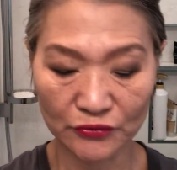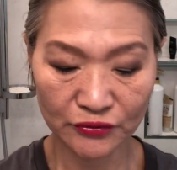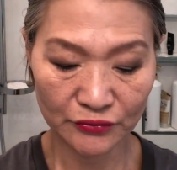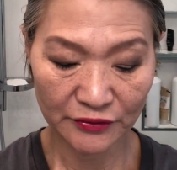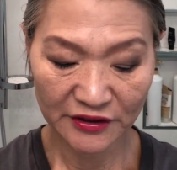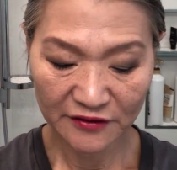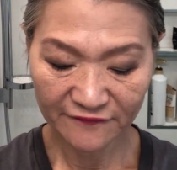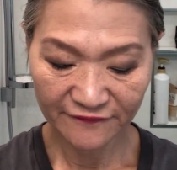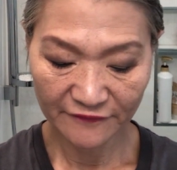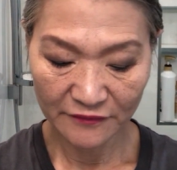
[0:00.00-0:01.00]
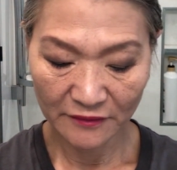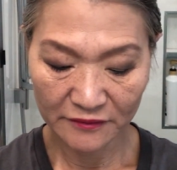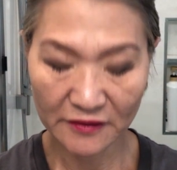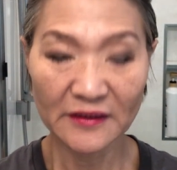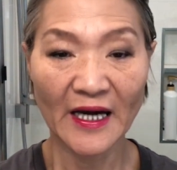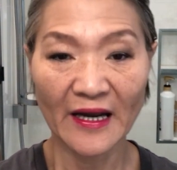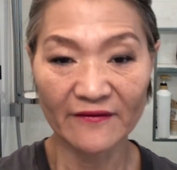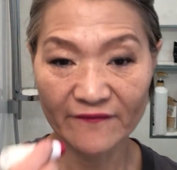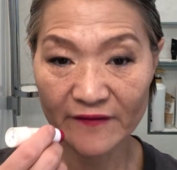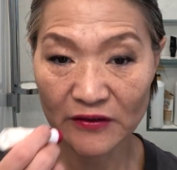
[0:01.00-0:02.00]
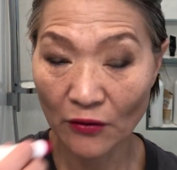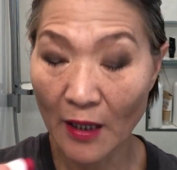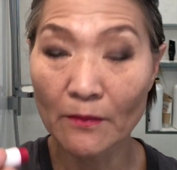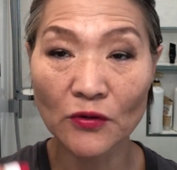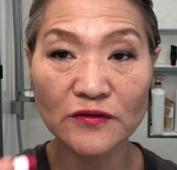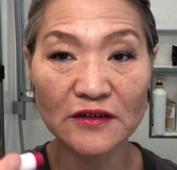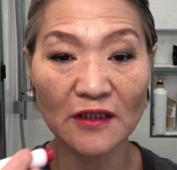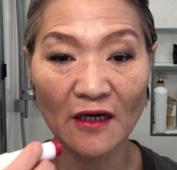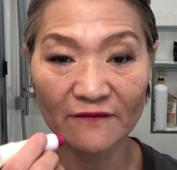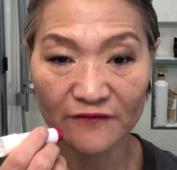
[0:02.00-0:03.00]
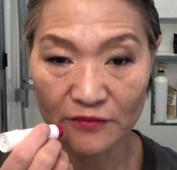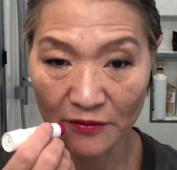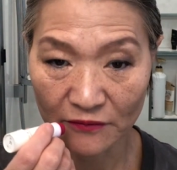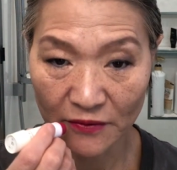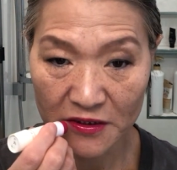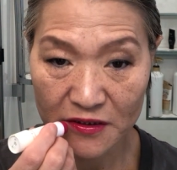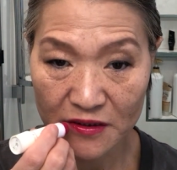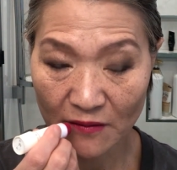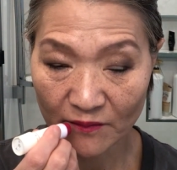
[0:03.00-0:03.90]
live the life you are most comfortable with.